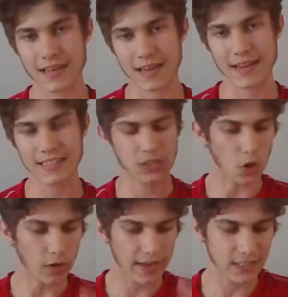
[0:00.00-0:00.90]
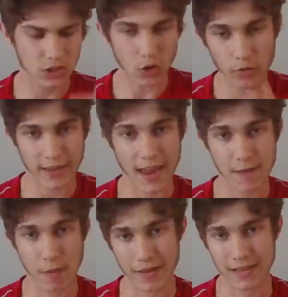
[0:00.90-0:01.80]
he got he's got the
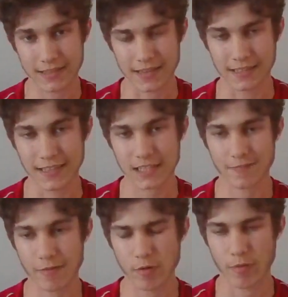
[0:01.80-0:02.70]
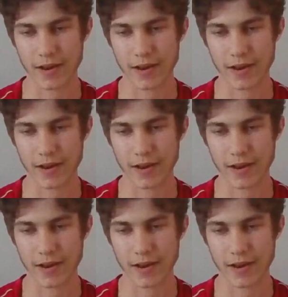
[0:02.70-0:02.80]
capabilities. Let's be real.